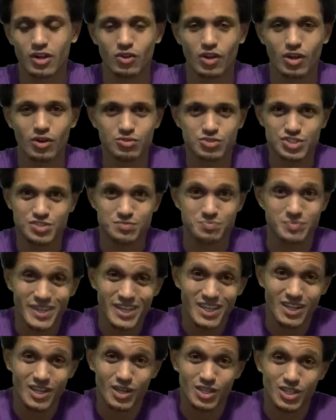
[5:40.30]
let alone
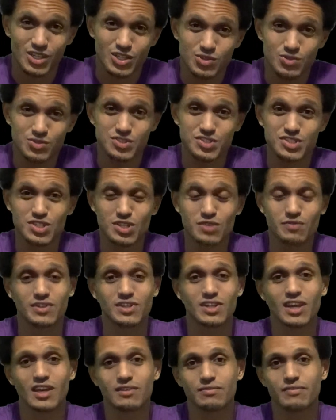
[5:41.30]
just being a huge
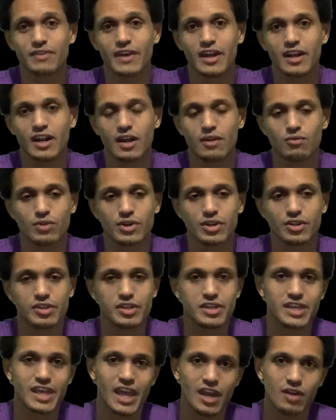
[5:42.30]
Stephen King fan, I
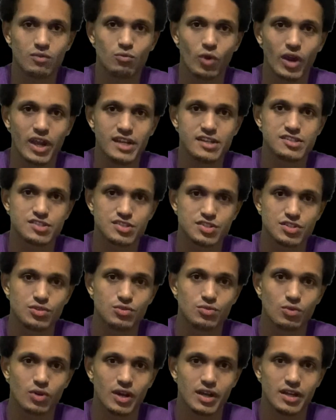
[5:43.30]
really can't wait
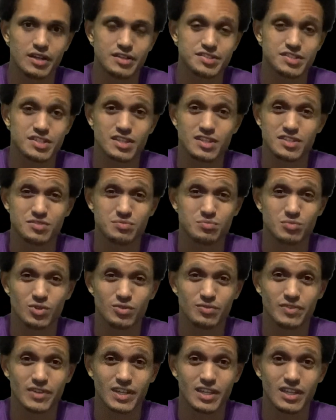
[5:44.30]
to see
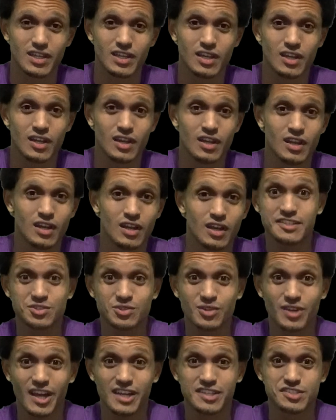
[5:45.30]
this movie.
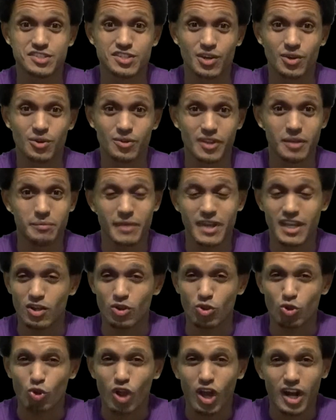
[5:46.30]
As you guys know, they
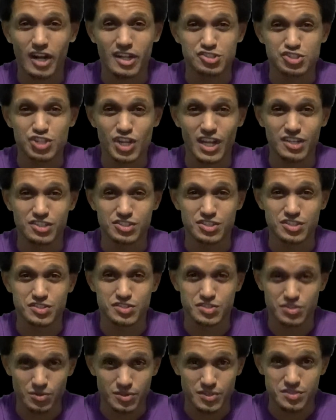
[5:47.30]
made a lot of
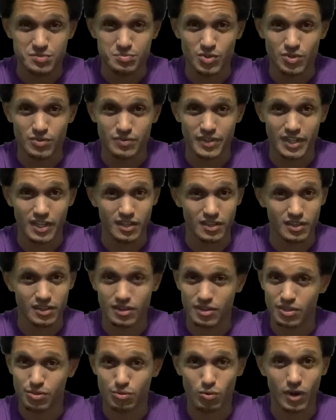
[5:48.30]
changes to this
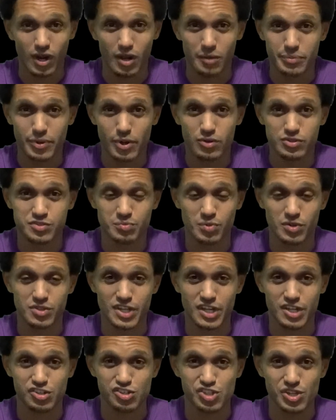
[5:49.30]
movie throughout
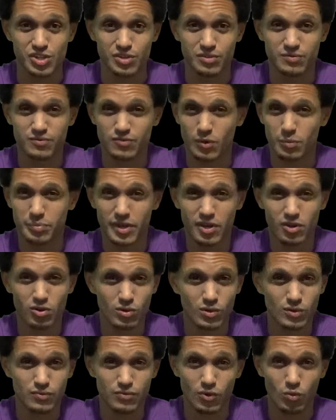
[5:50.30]
post-production, for
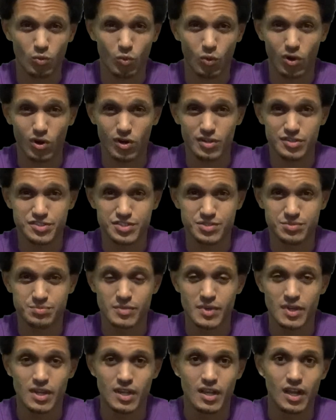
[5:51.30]
better or for
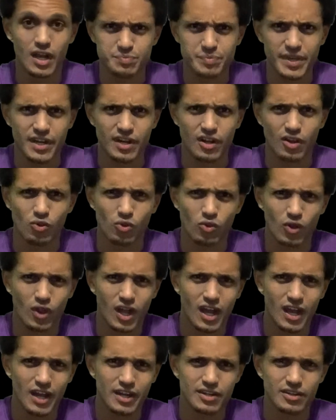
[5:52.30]
worse. There's been a
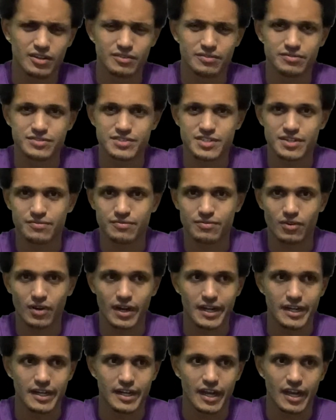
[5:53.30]
lot of
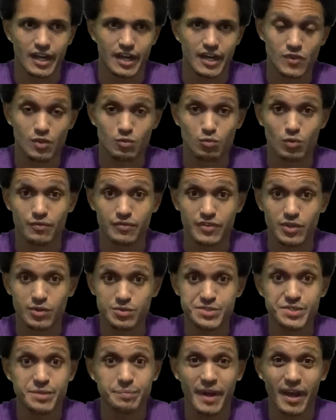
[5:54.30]
different
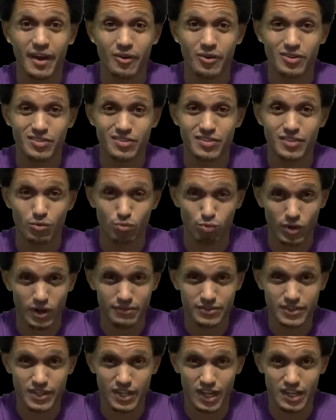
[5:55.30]
reviews about
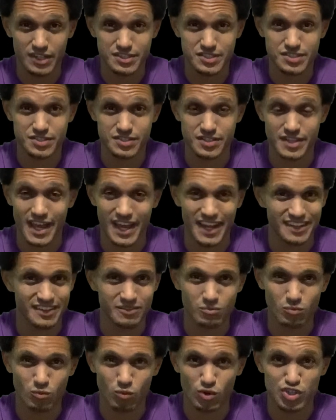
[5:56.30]
the rough cuts
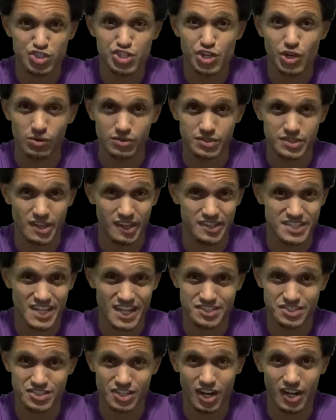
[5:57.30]
that were shown to
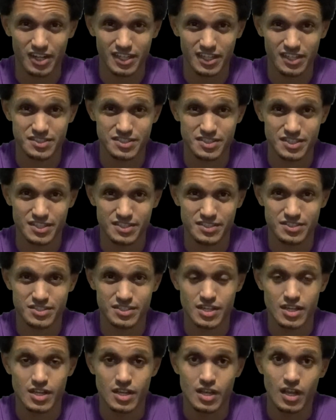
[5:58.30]
the test
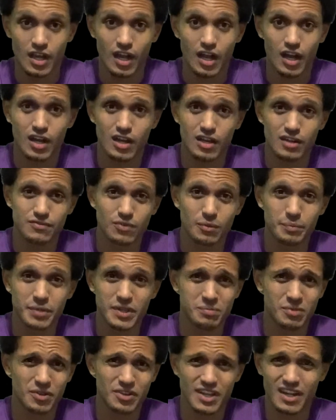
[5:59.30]
audiences.
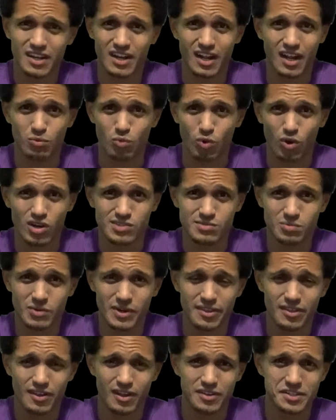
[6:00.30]
From people that I
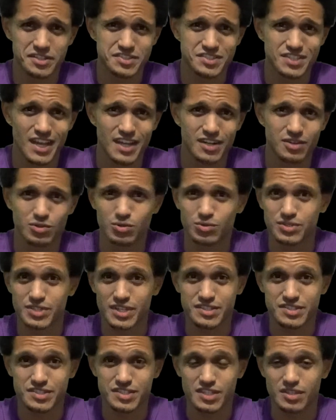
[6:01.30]
worked with on the set
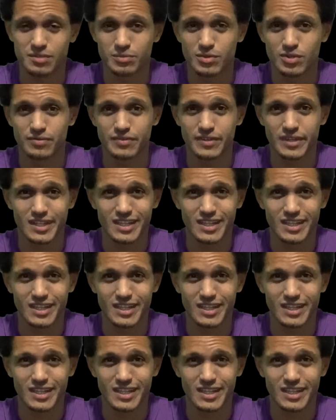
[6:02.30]
who did see the